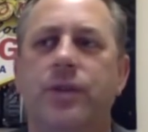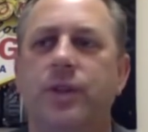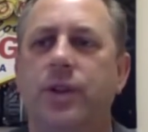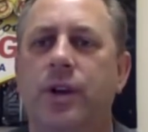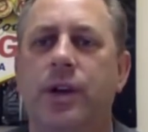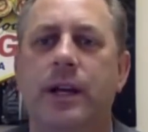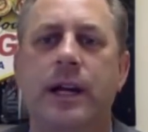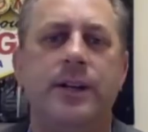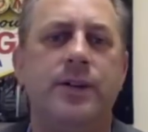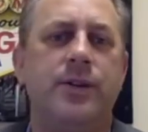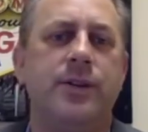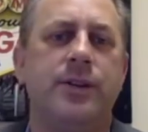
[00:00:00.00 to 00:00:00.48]
You
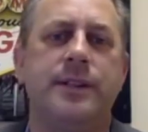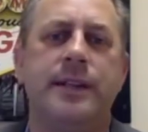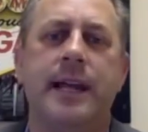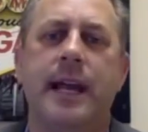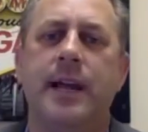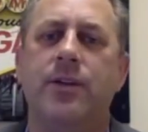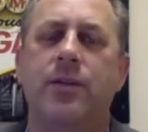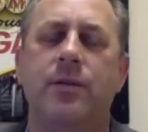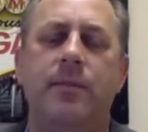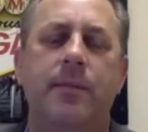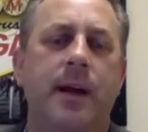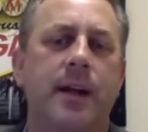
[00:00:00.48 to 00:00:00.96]
got your
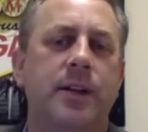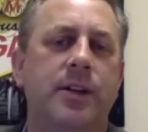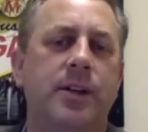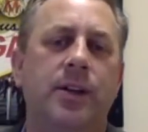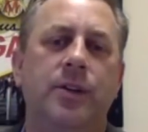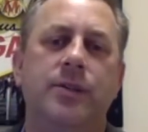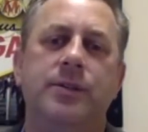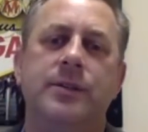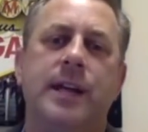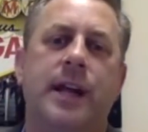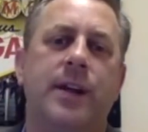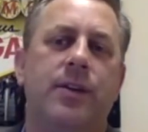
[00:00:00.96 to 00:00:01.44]
standard menu,
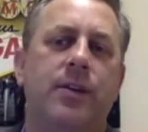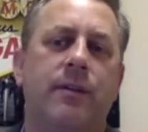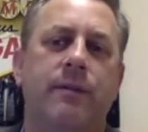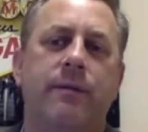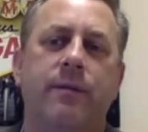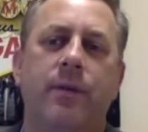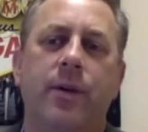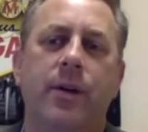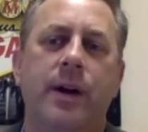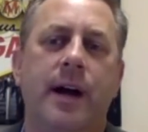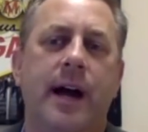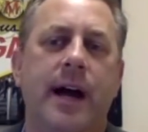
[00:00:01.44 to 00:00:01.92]
standard
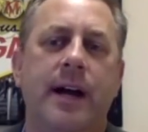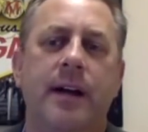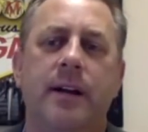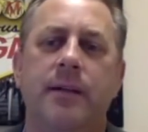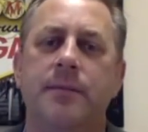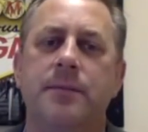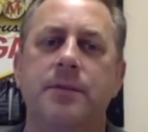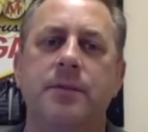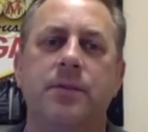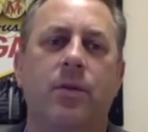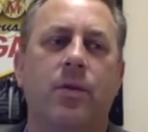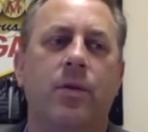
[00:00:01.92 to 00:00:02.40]
food
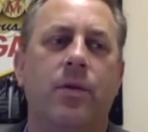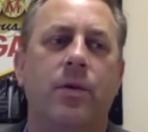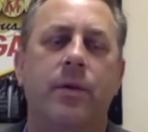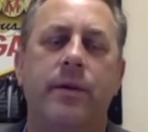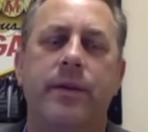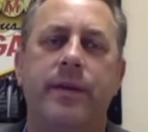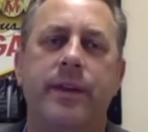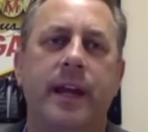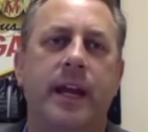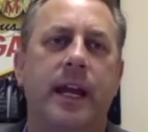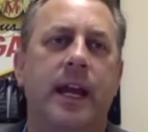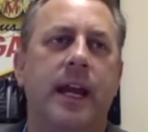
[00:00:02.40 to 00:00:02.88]
items, or
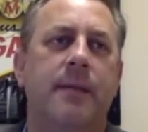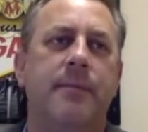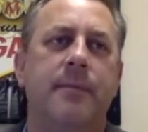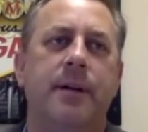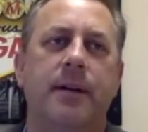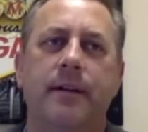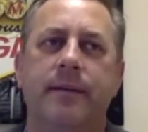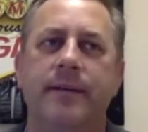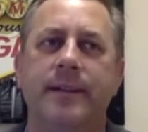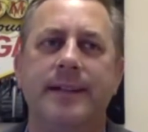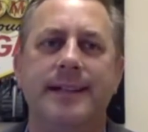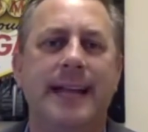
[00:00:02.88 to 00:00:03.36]
theme
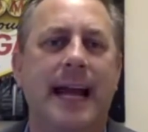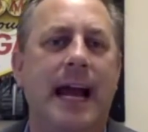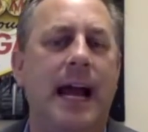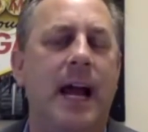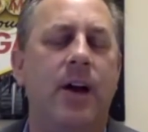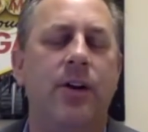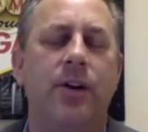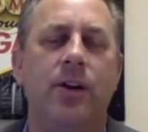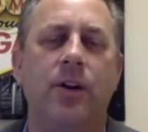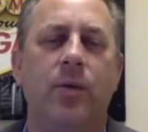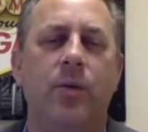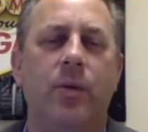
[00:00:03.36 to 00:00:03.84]
of
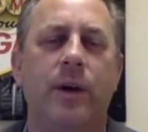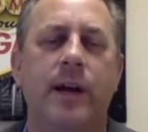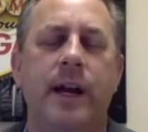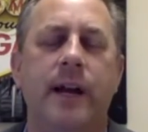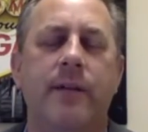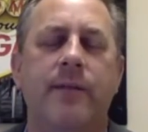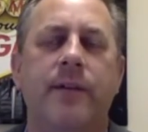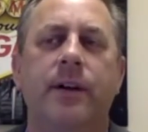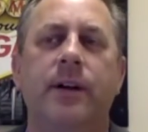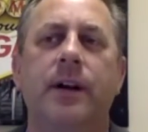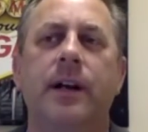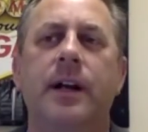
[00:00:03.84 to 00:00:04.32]
Italian or
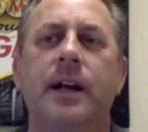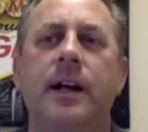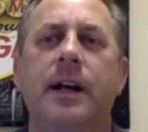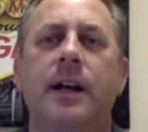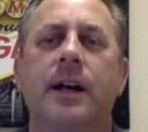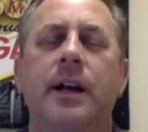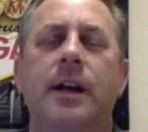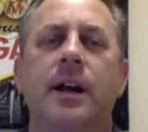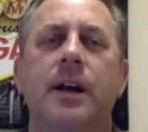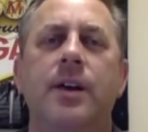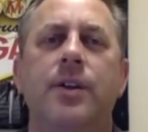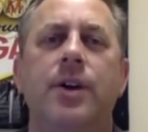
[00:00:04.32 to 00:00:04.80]
whatever.
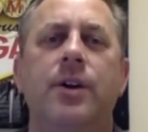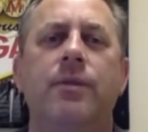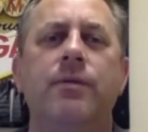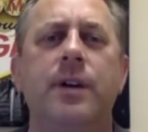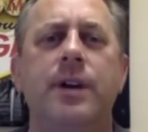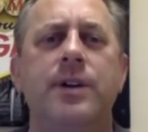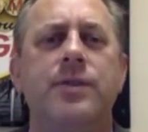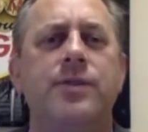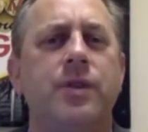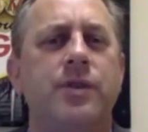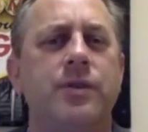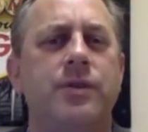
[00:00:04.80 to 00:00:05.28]
Their
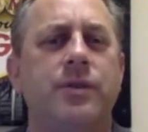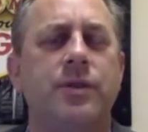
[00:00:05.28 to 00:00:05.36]
restaurants are